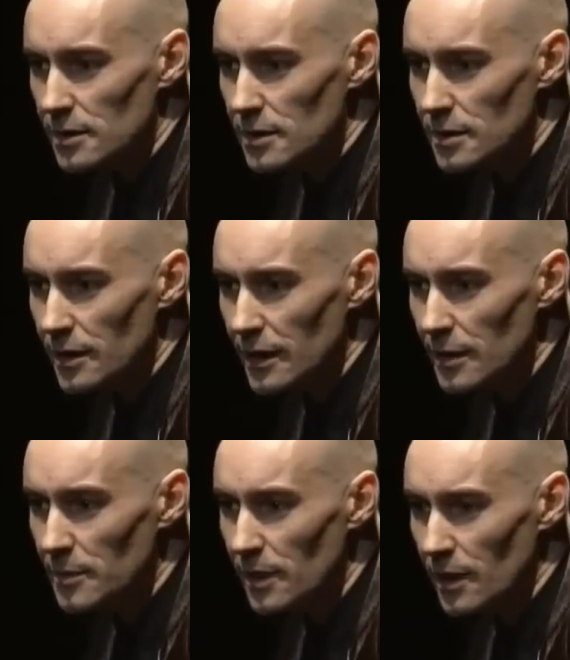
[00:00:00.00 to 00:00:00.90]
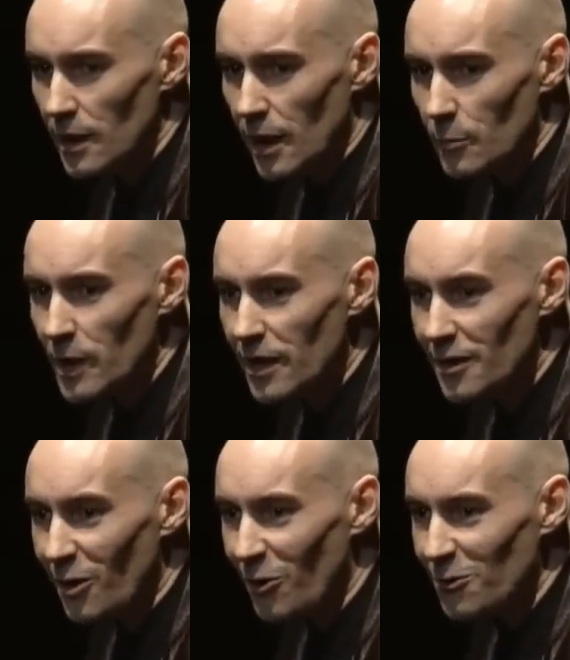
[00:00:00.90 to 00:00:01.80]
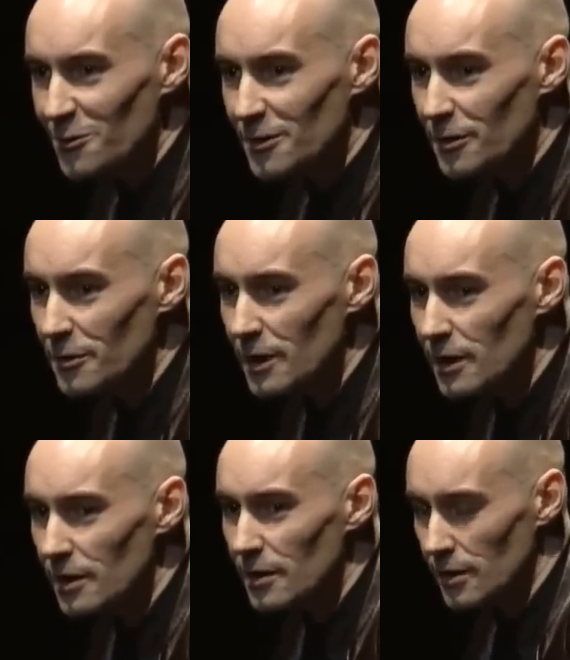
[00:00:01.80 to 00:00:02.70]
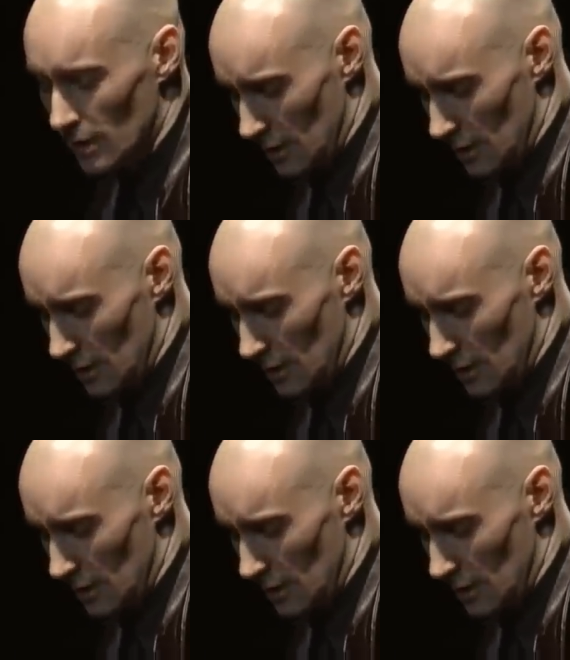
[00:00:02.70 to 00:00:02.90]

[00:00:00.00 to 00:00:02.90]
described, and we can all do it.